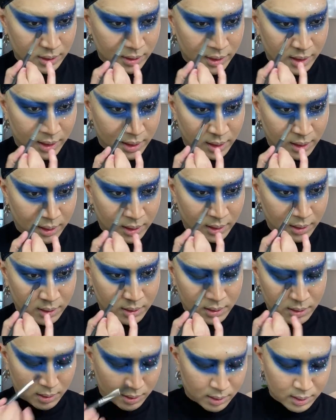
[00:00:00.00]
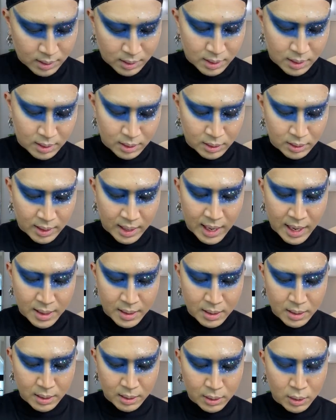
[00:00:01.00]
the
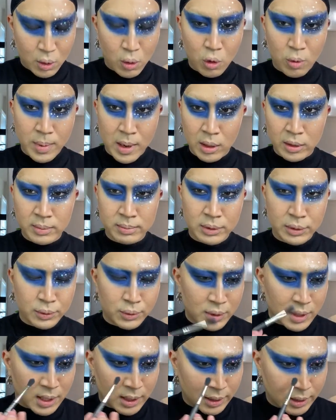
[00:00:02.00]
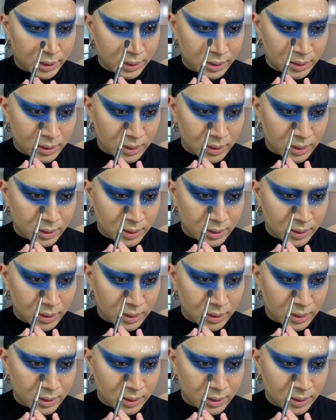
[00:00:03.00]
cobalt blue color.